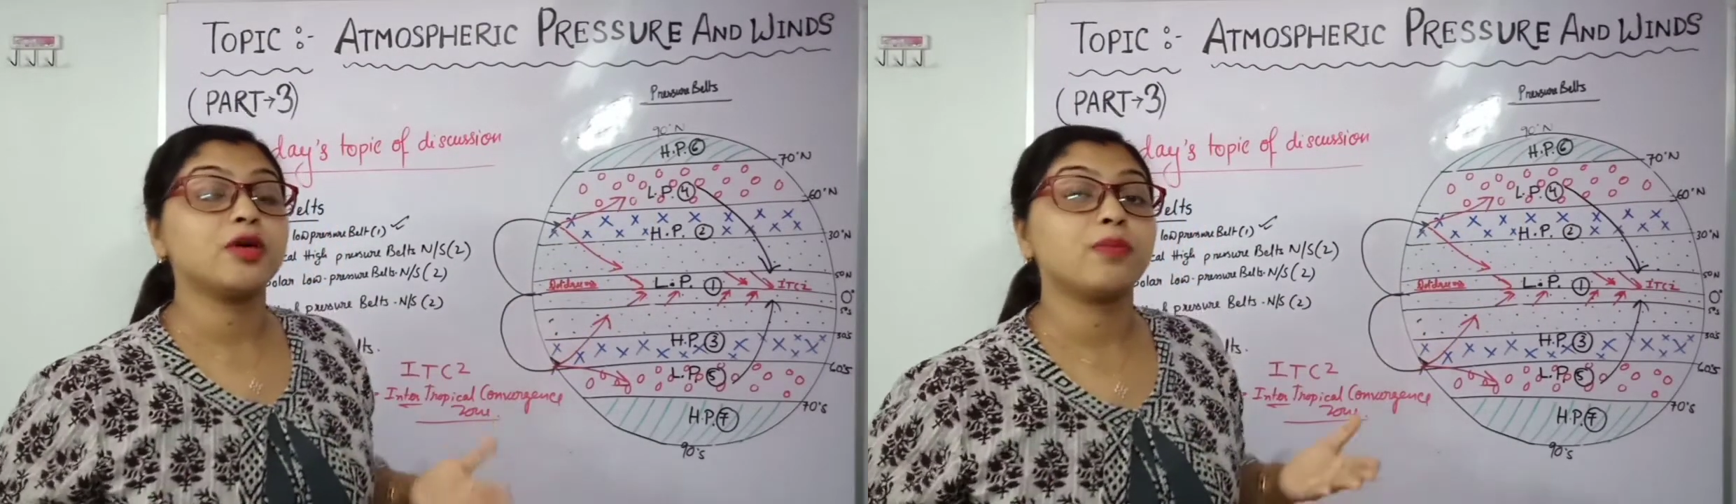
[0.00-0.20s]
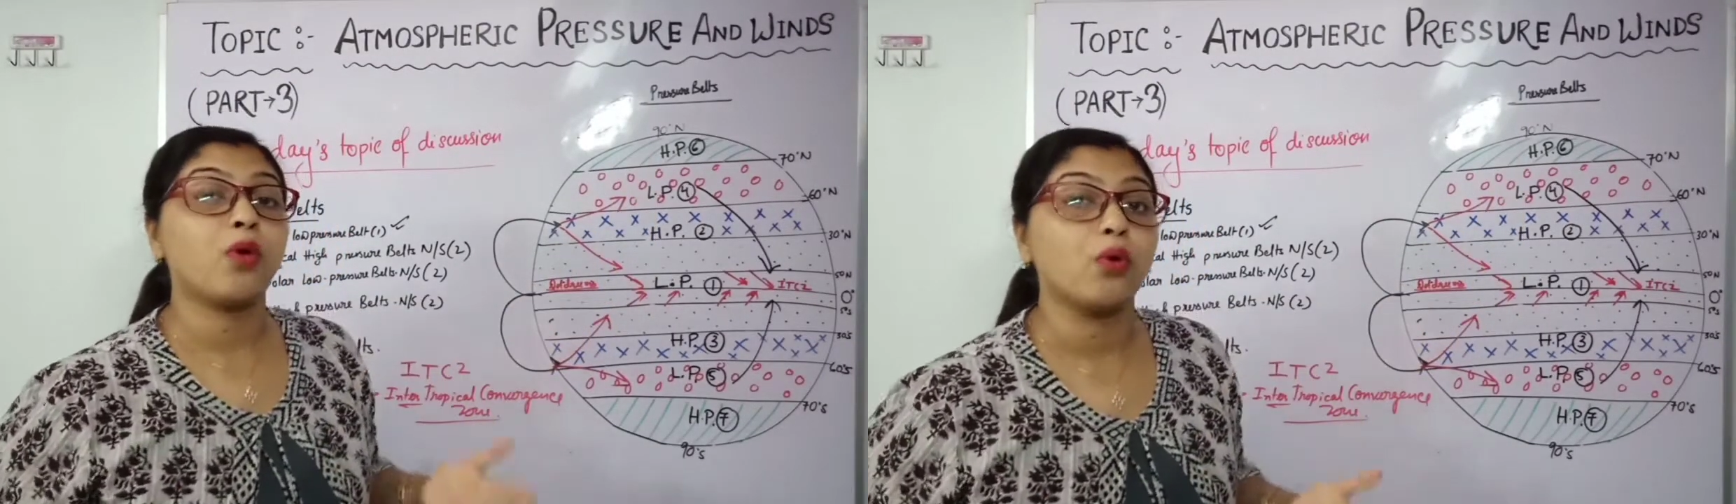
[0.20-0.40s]

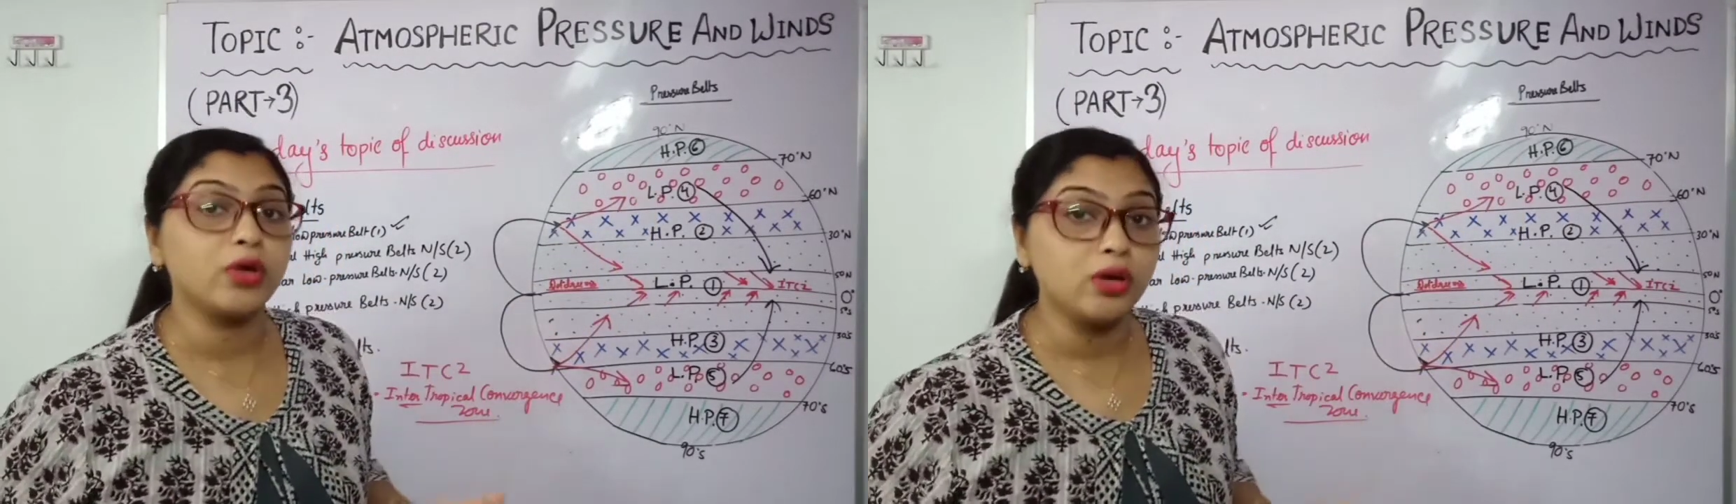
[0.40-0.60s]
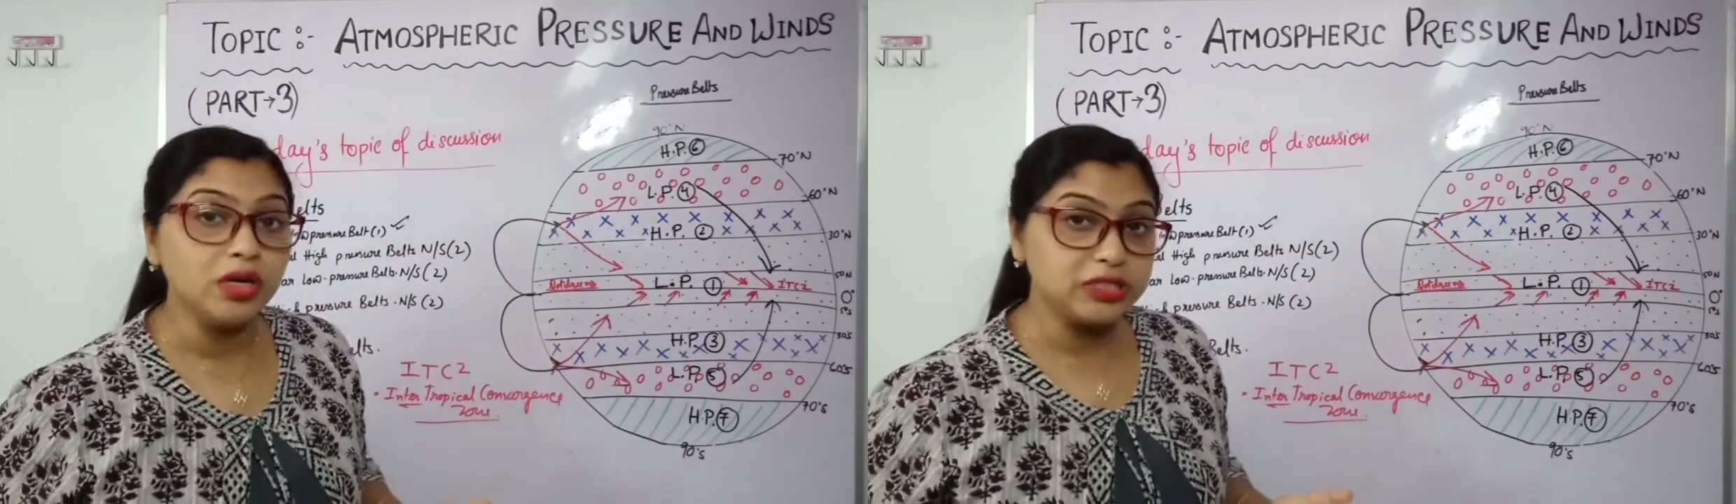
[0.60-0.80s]
of
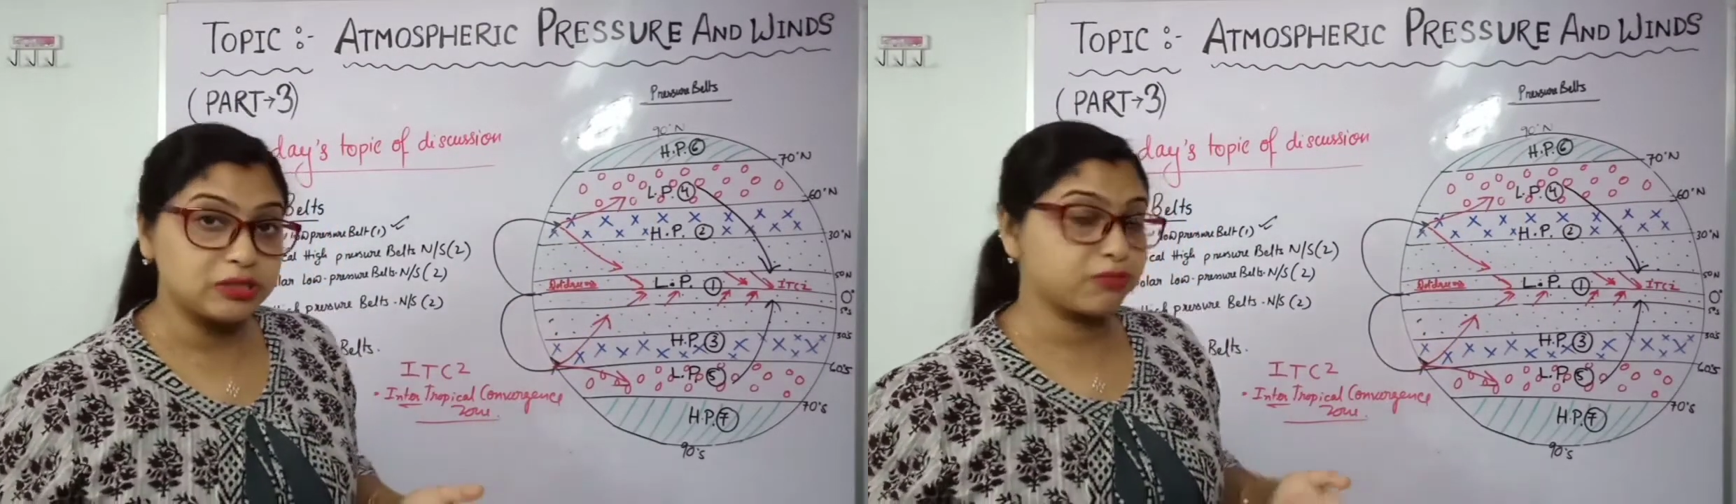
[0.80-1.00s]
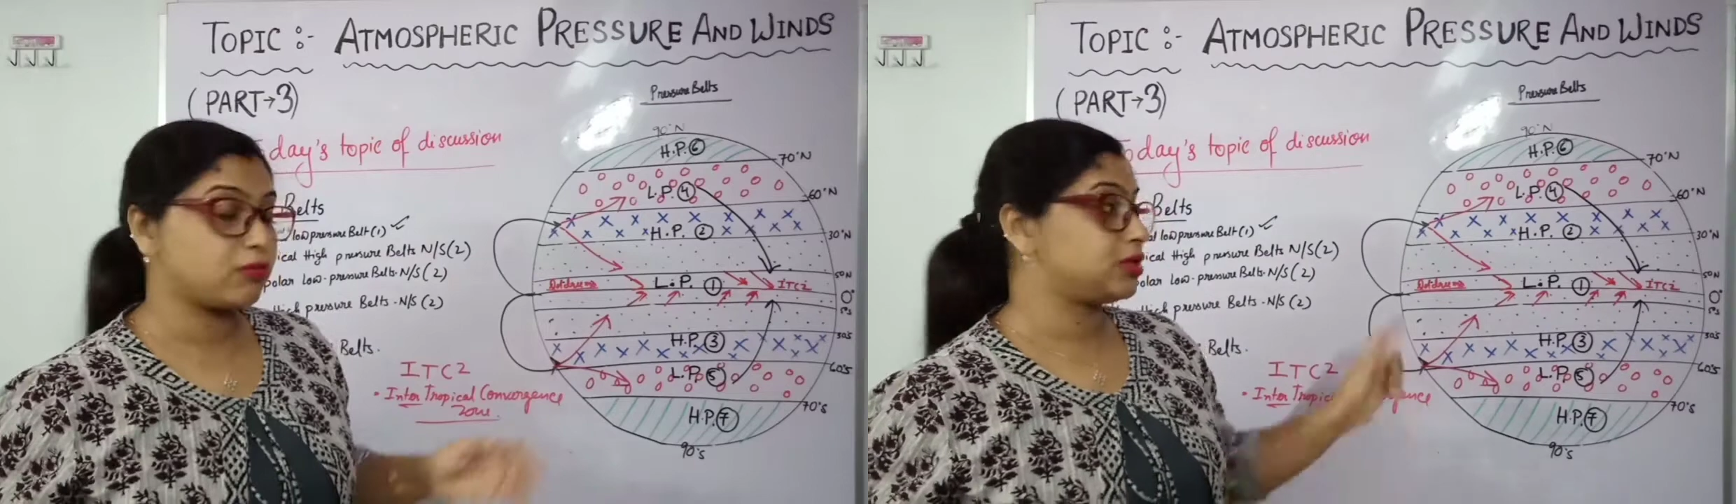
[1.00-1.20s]

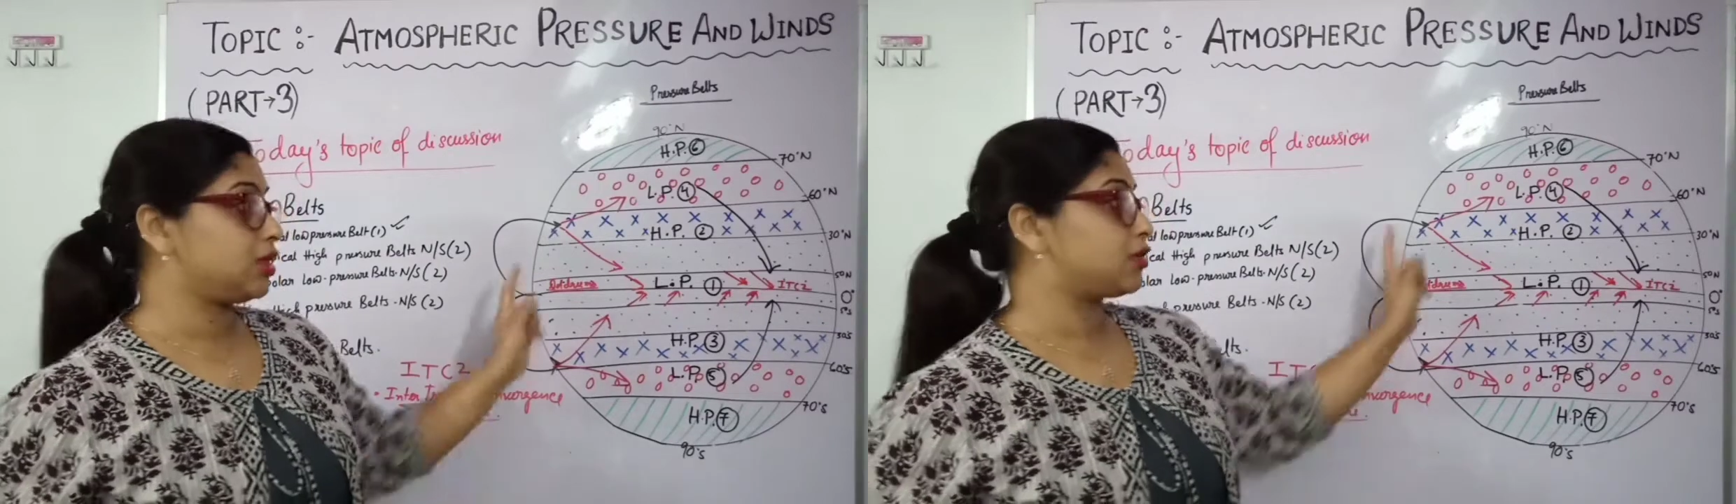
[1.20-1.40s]
Coriolis force,